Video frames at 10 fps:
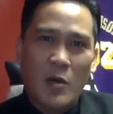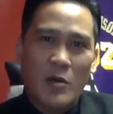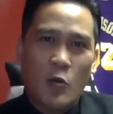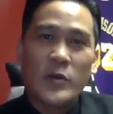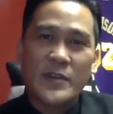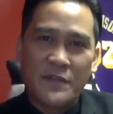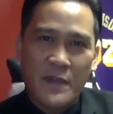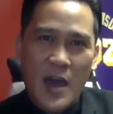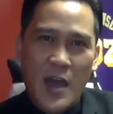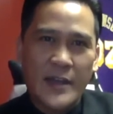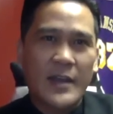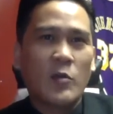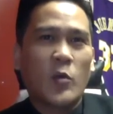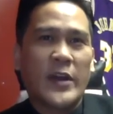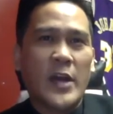or define
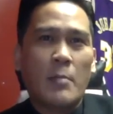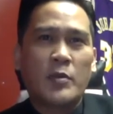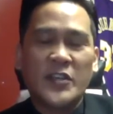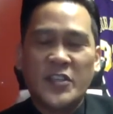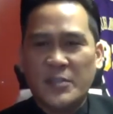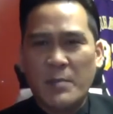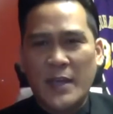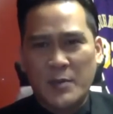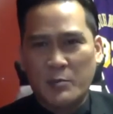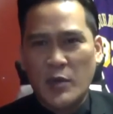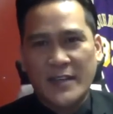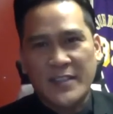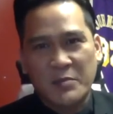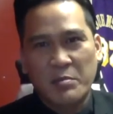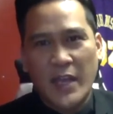what an operations management practices
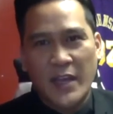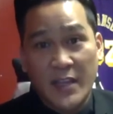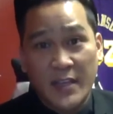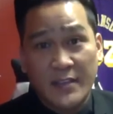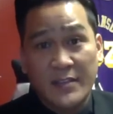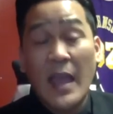plan is.